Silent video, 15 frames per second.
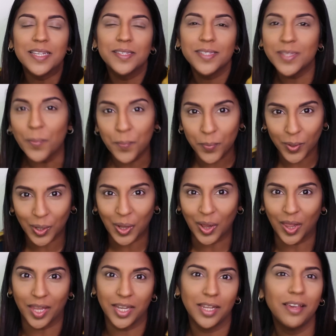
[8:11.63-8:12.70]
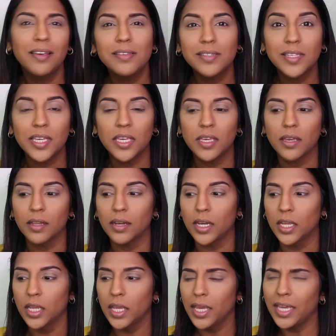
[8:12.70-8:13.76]
simple and easy
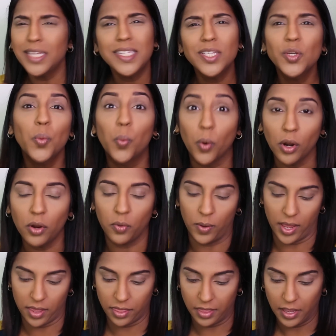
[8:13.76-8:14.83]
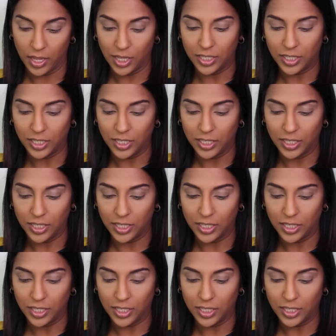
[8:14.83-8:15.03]
to work with.